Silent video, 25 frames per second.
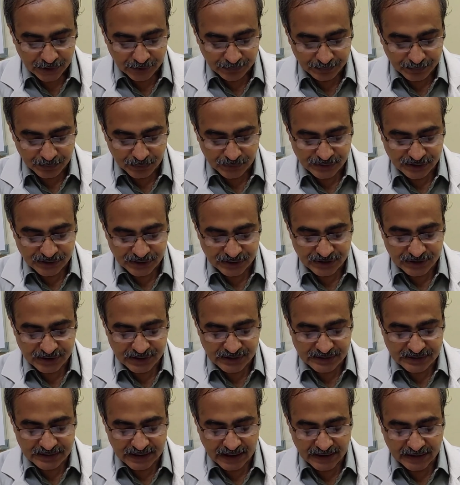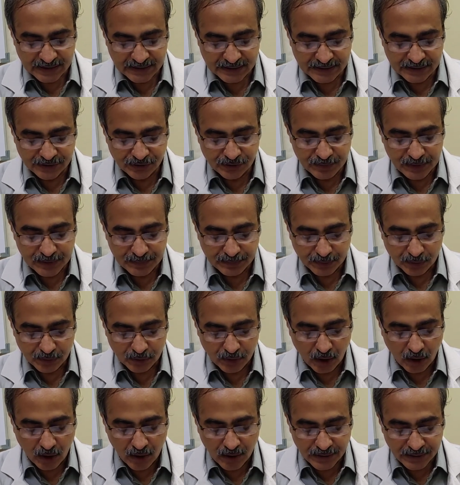If procedure is likely to be
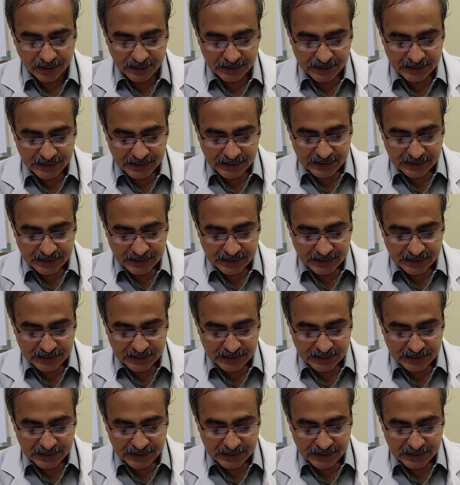prolonged,